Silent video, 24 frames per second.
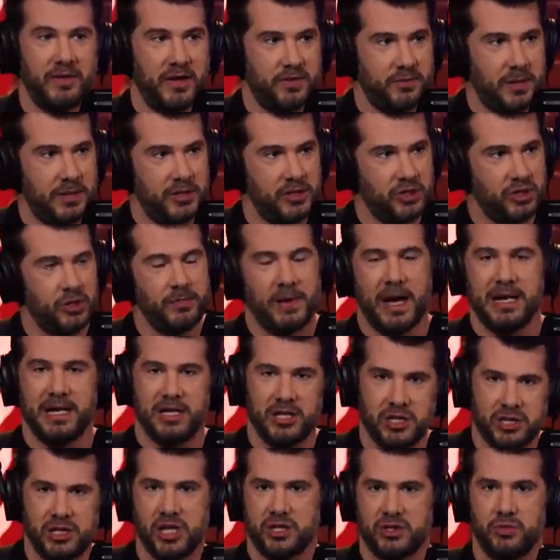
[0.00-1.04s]
Vice President Joe Biden. He
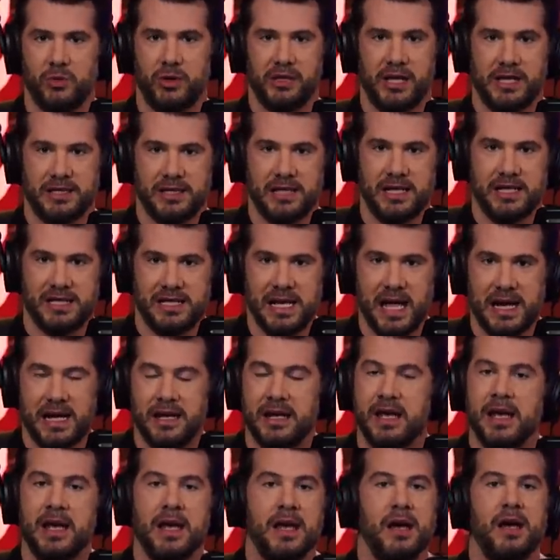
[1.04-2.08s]
just doesn't realize that he said
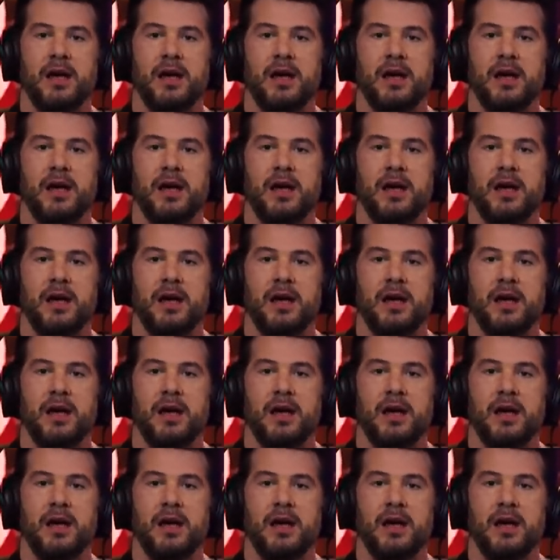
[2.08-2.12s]
it.